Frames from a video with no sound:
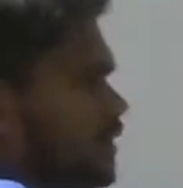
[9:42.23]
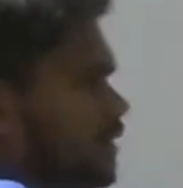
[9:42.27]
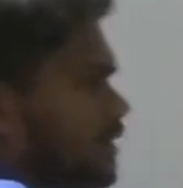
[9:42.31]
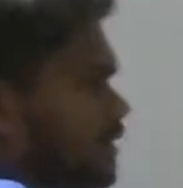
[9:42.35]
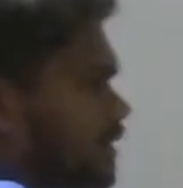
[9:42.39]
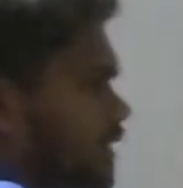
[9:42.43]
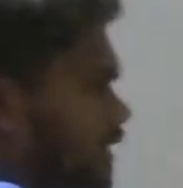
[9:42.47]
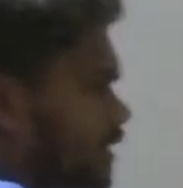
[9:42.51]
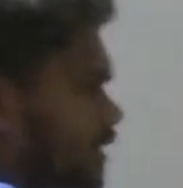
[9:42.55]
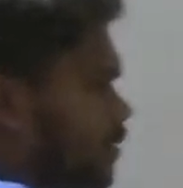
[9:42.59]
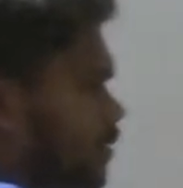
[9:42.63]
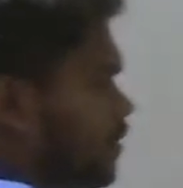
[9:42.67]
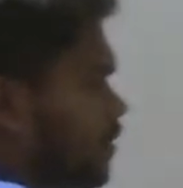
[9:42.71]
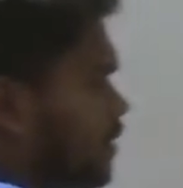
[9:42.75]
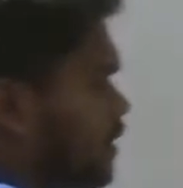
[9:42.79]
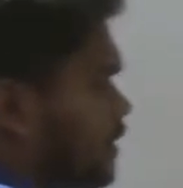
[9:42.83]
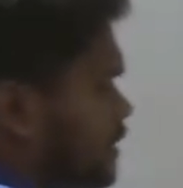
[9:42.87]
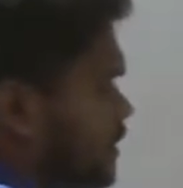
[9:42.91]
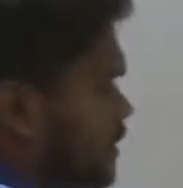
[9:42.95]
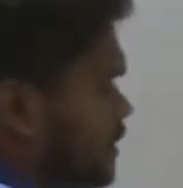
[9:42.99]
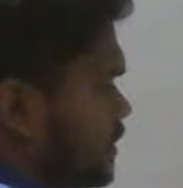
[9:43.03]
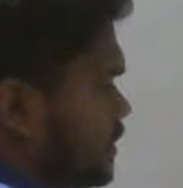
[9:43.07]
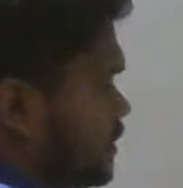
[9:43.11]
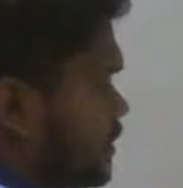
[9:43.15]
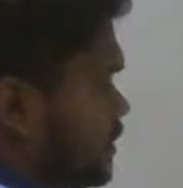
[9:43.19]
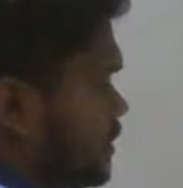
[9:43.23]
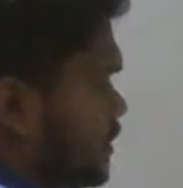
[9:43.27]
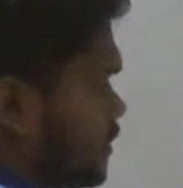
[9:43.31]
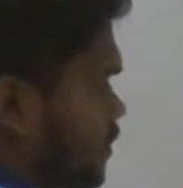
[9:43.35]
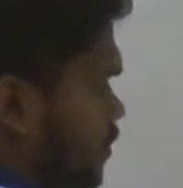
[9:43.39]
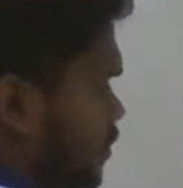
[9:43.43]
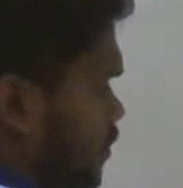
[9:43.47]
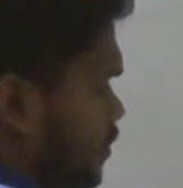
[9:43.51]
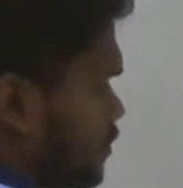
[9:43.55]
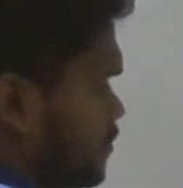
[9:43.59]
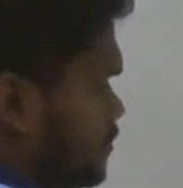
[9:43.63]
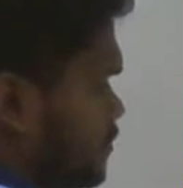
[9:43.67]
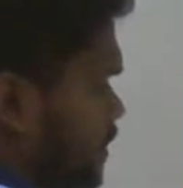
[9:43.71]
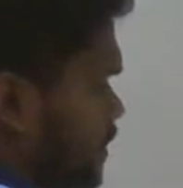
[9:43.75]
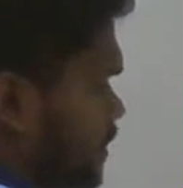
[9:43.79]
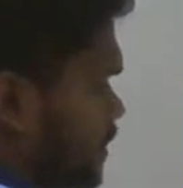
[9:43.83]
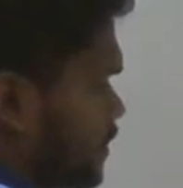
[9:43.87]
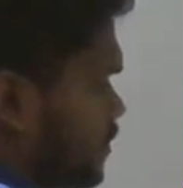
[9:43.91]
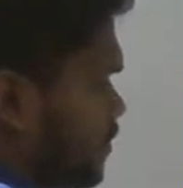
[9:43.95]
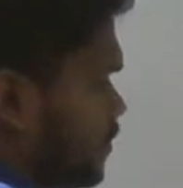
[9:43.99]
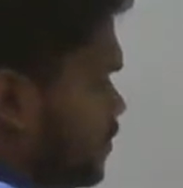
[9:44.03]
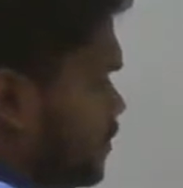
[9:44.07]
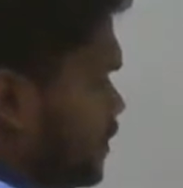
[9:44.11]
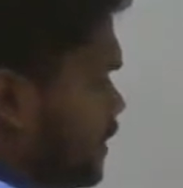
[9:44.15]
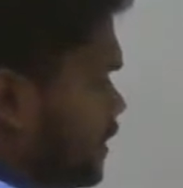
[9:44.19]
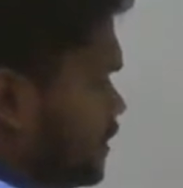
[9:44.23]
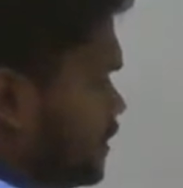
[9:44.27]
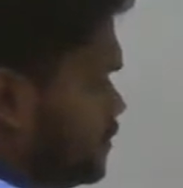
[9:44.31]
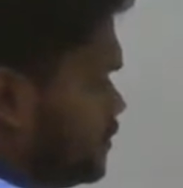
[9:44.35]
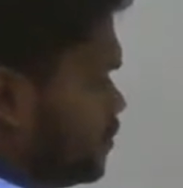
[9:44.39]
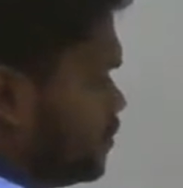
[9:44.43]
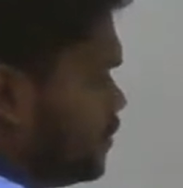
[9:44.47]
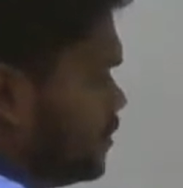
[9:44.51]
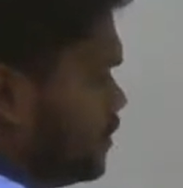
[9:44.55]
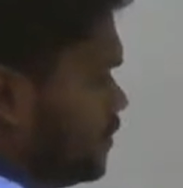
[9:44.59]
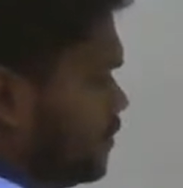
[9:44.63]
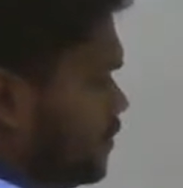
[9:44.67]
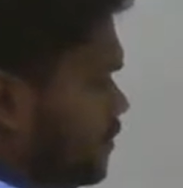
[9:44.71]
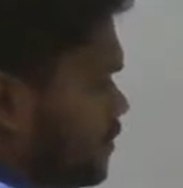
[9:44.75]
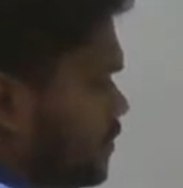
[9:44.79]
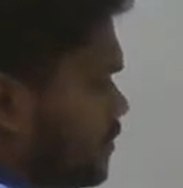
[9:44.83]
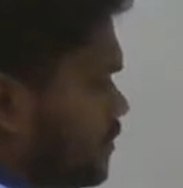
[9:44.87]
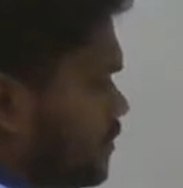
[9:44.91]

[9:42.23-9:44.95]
they call it that object context module.